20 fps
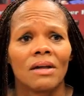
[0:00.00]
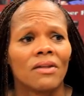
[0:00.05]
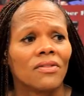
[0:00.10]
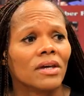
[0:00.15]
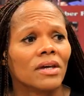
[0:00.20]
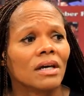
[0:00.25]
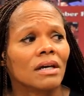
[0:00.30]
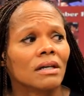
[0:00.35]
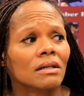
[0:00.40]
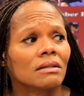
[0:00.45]

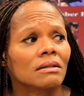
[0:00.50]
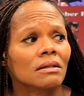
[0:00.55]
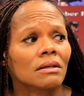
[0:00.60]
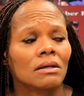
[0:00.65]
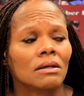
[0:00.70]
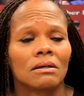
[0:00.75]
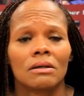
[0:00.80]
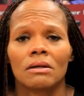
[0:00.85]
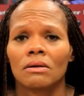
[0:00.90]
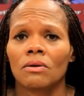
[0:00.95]
then
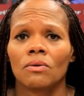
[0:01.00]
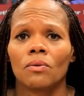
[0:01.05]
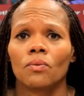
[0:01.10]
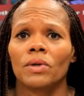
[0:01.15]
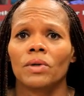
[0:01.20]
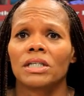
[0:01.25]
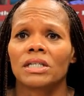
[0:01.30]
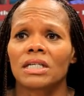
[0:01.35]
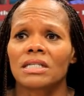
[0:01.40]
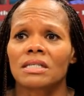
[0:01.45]

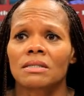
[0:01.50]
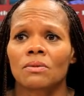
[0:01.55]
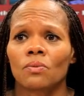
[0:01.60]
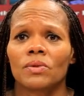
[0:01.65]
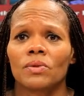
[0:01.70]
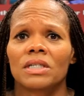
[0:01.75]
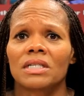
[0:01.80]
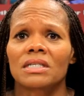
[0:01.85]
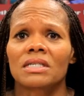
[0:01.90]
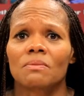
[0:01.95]
we just
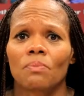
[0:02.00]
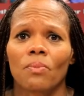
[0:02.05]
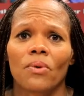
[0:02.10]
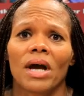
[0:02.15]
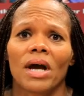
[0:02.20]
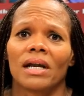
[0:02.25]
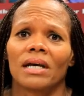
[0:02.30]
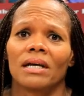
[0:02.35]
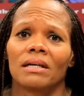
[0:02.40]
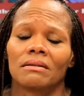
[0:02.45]

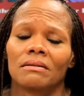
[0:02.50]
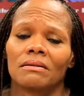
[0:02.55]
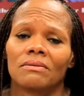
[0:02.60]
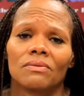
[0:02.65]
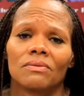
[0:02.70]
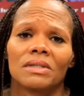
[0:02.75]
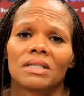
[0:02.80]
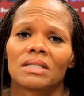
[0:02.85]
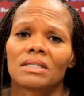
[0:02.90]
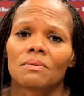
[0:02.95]
spread it.
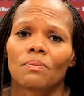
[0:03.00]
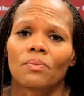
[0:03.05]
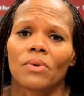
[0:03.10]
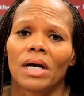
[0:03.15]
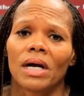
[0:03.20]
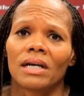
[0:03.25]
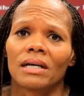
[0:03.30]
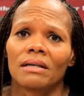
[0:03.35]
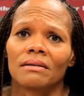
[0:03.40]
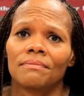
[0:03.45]
We just
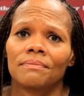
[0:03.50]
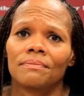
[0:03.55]
spread it.